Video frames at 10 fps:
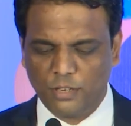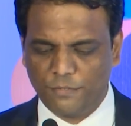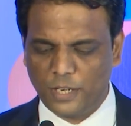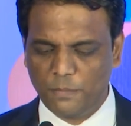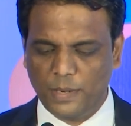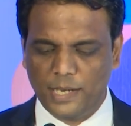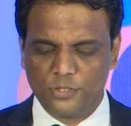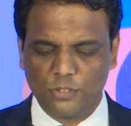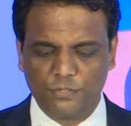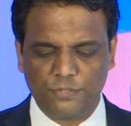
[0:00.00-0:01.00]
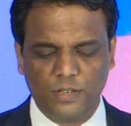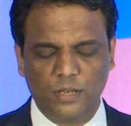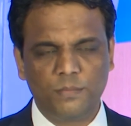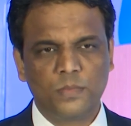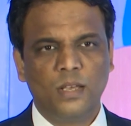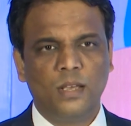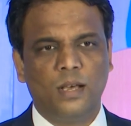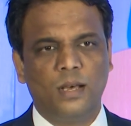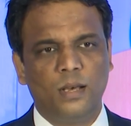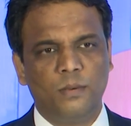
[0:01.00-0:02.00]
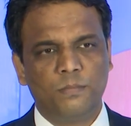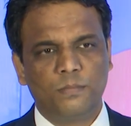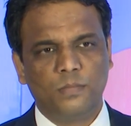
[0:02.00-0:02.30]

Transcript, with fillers: different parts of uh, uh